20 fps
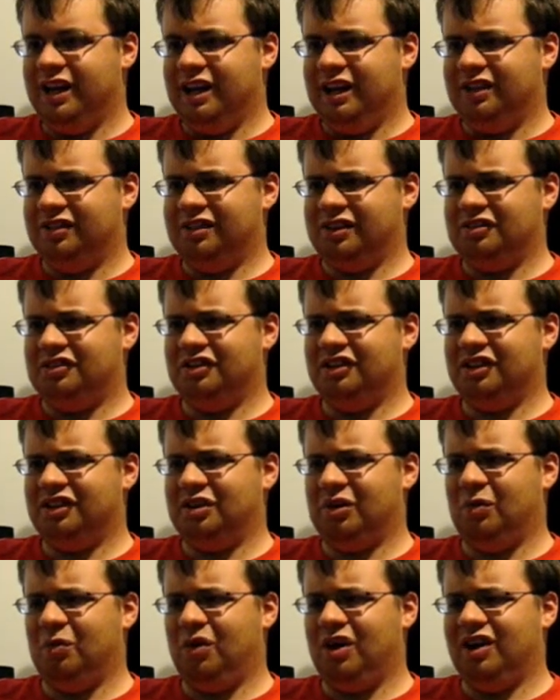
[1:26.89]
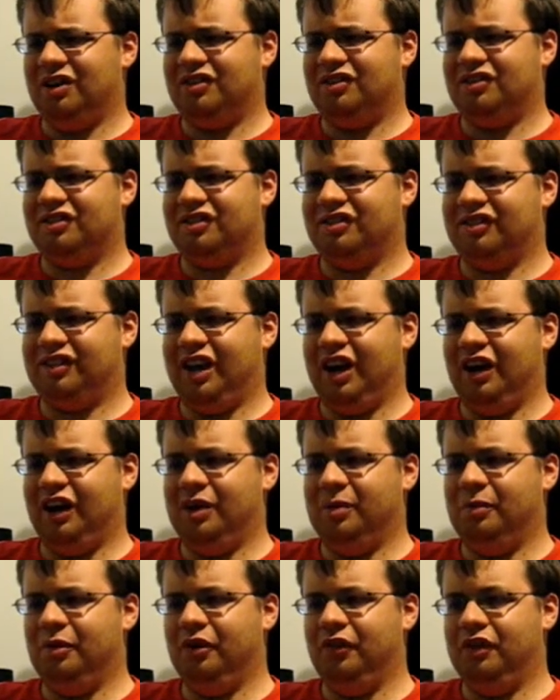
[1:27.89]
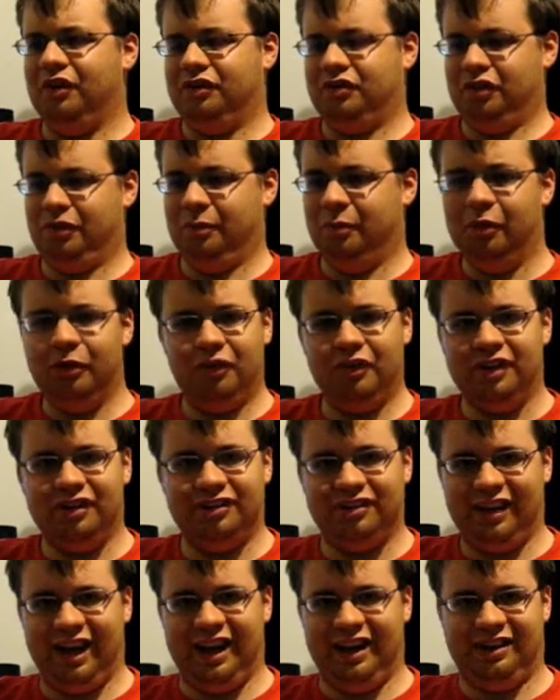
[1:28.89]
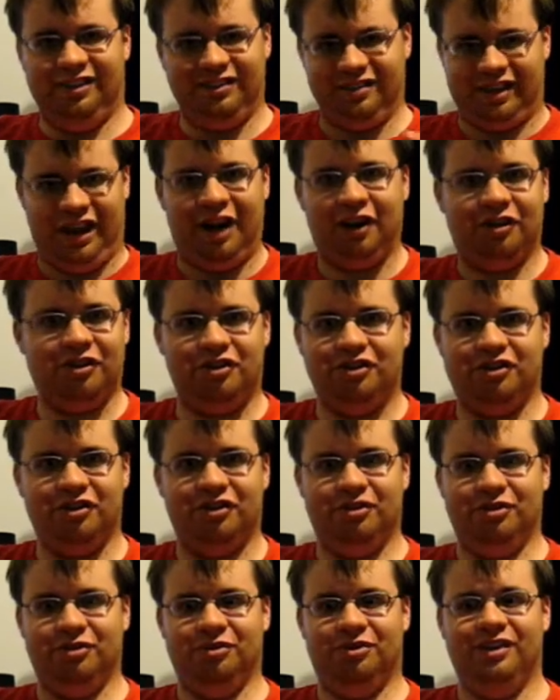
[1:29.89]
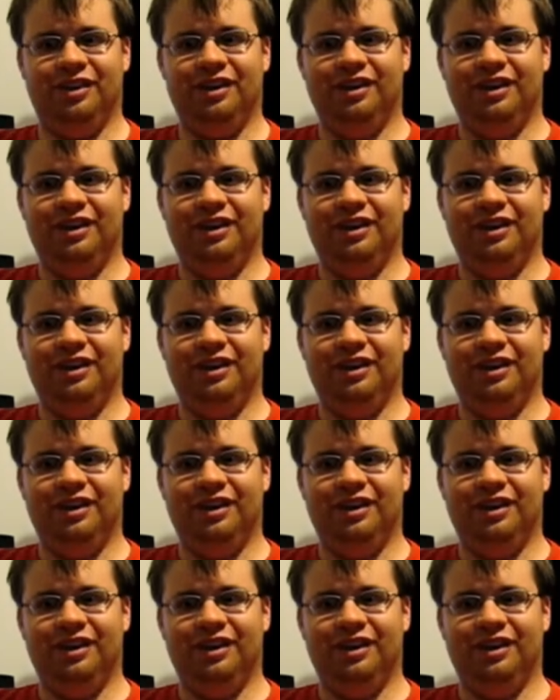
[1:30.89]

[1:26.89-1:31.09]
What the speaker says: is that you get to watch scary movies or movies that scared you,